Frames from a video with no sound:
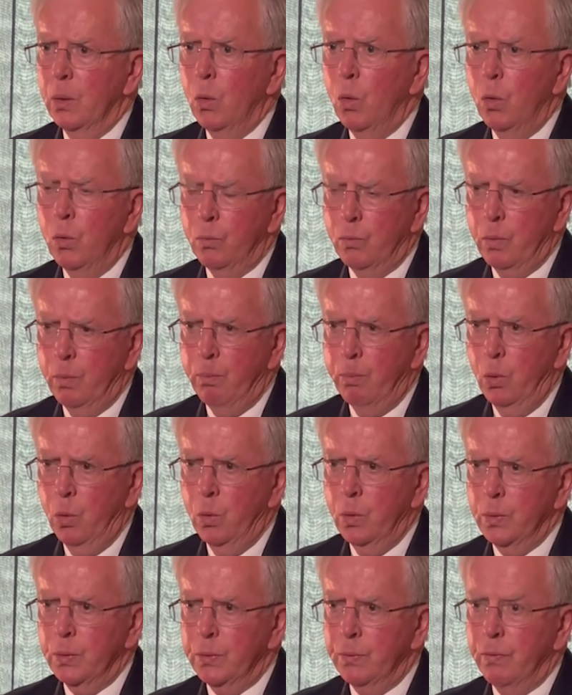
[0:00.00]
court
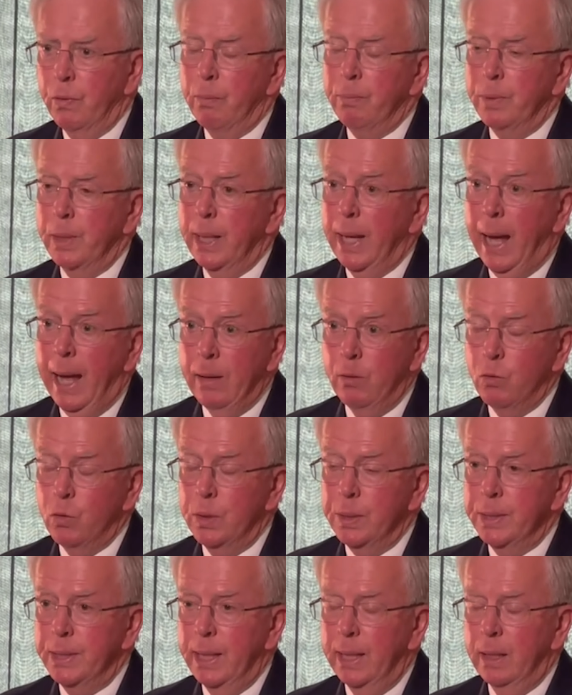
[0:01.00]
reports from the
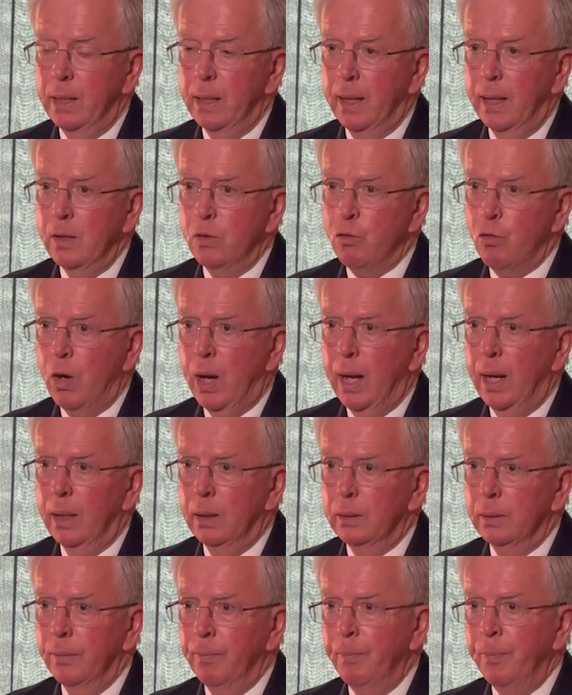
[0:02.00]
110-day
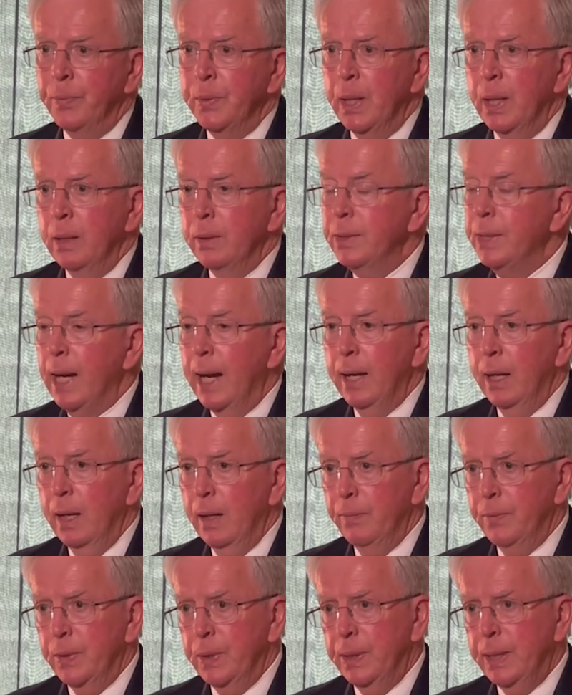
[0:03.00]
trial, day
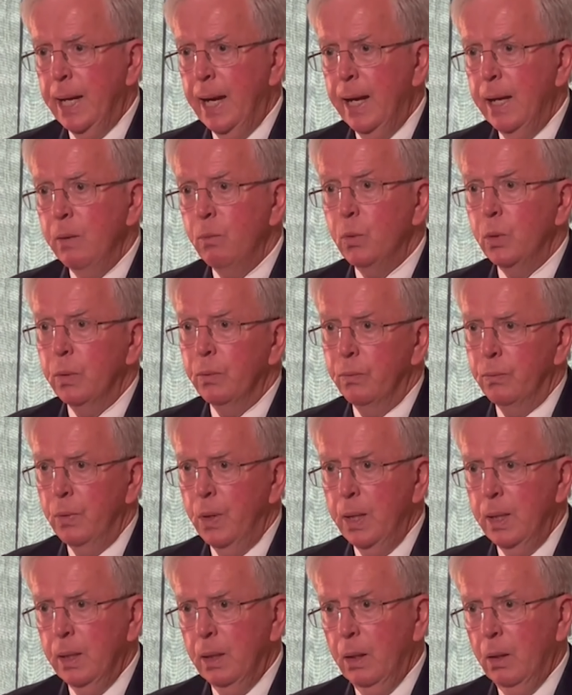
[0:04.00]
after day would have
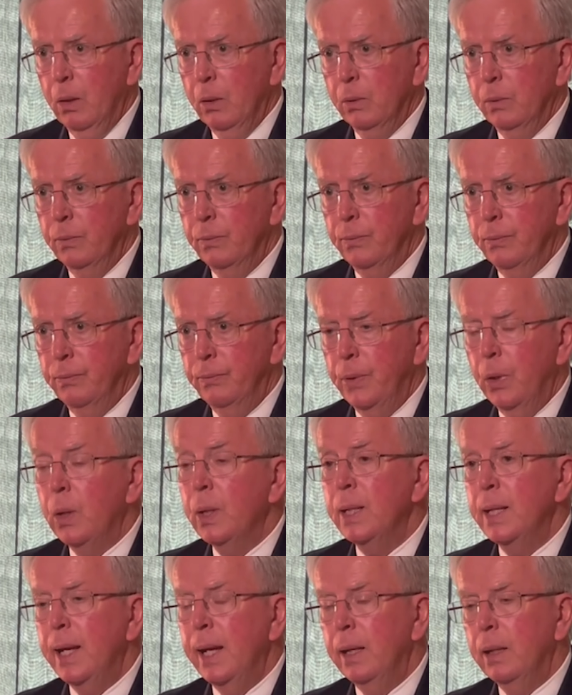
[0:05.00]
read a lot of very
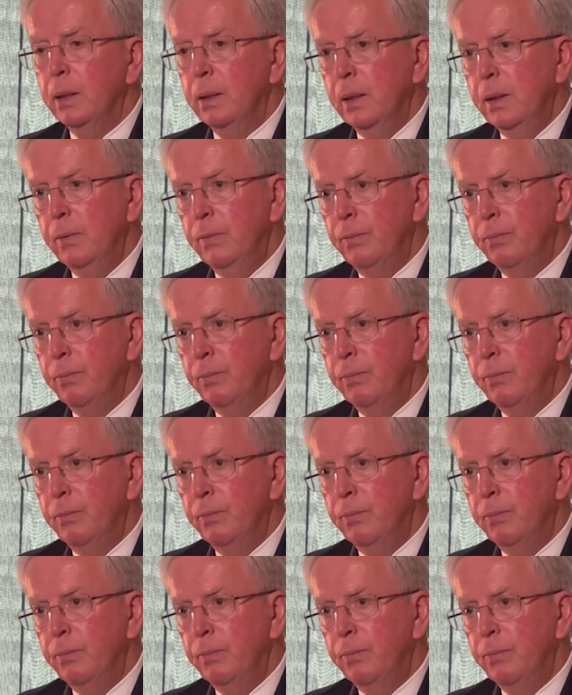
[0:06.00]
negative